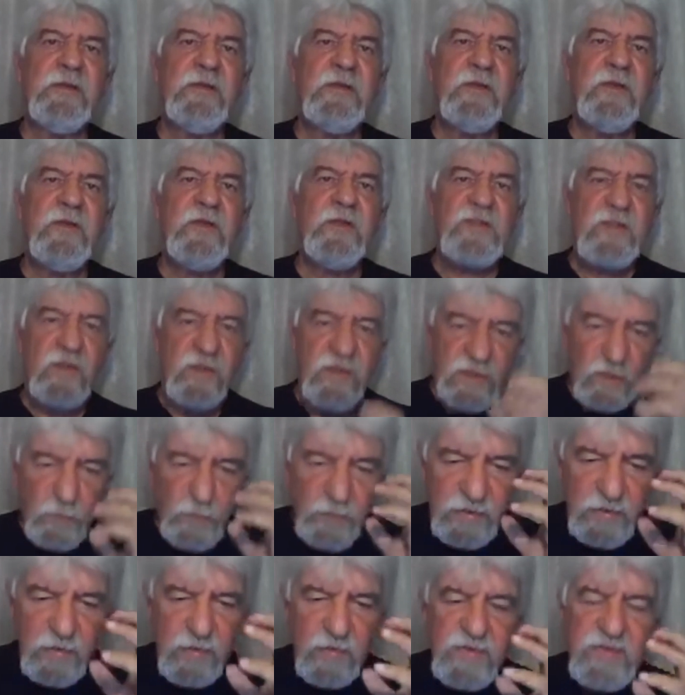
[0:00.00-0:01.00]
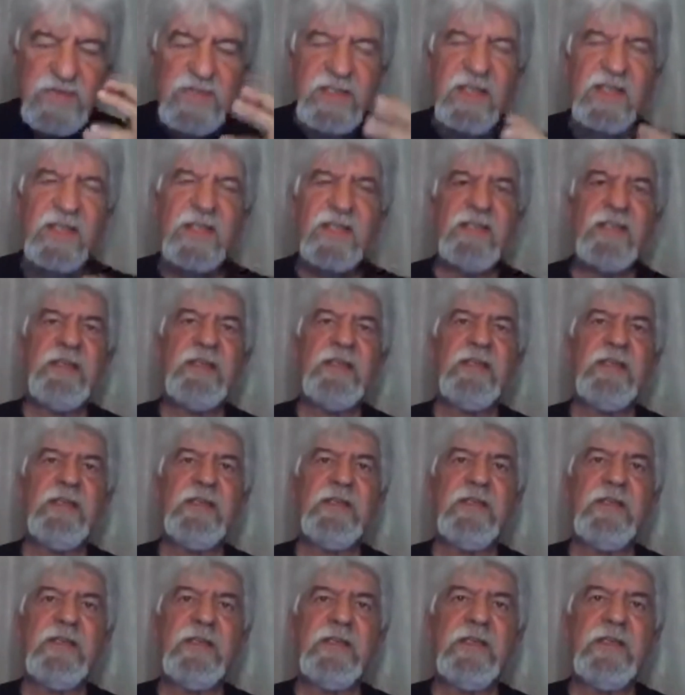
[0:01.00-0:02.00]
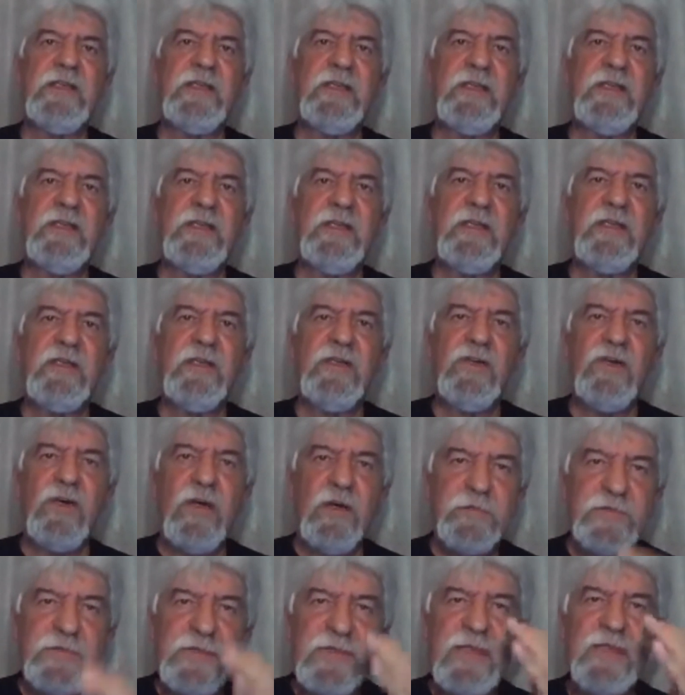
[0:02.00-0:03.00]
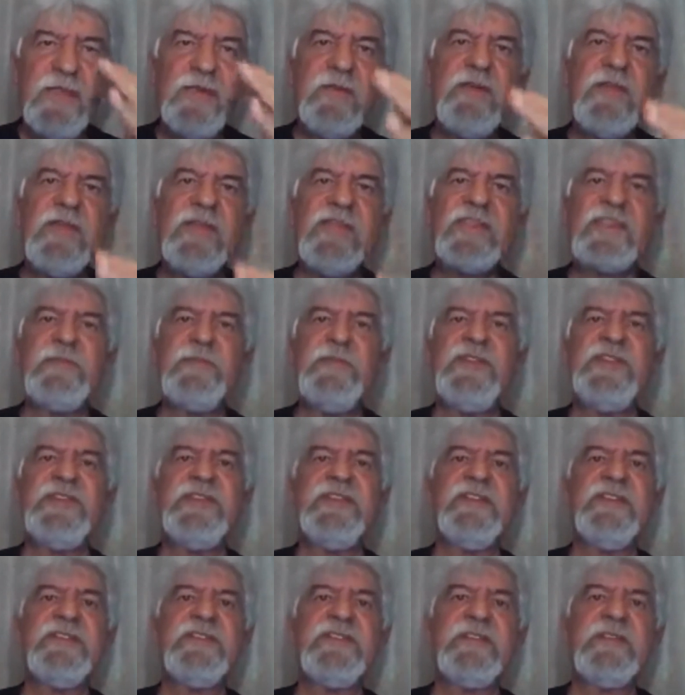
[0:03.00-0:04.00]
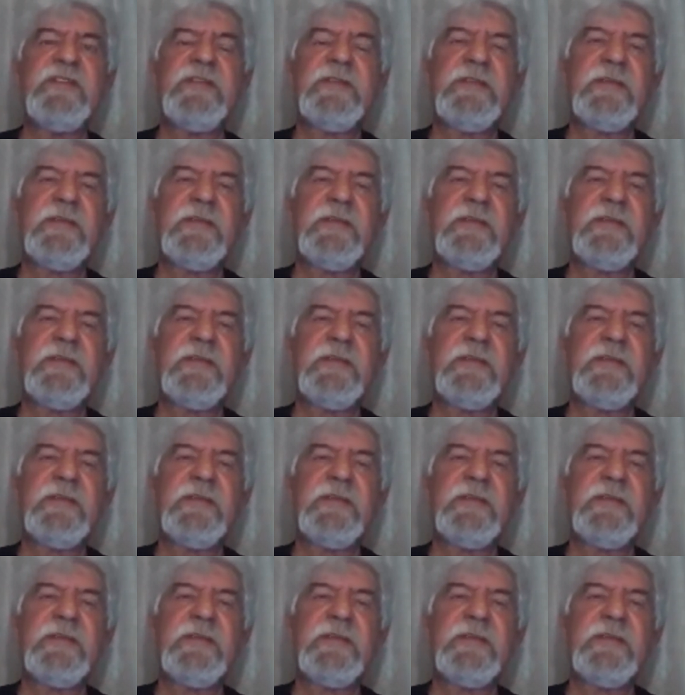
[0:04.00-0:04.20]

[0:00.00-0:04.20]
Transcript: So that we could say, after hearing this message,